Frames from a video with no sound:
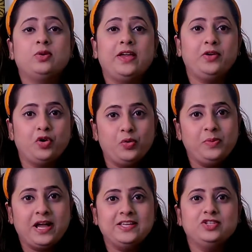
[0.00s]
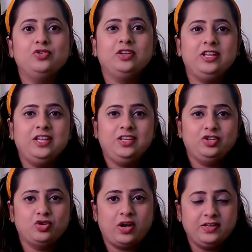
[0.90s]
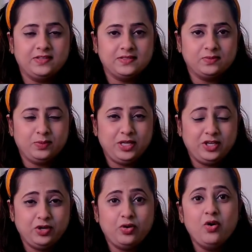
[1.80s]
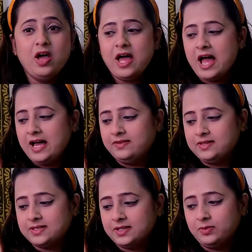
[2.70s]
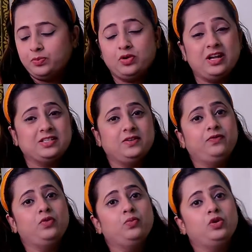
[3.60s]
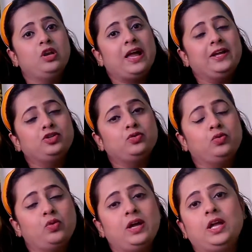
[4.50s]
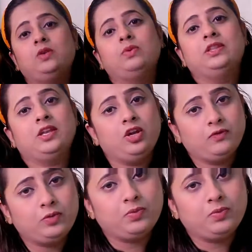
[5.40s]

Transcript: I hope guys you really enjoyed this video, and these are the products. If you would like to go ahead with any of the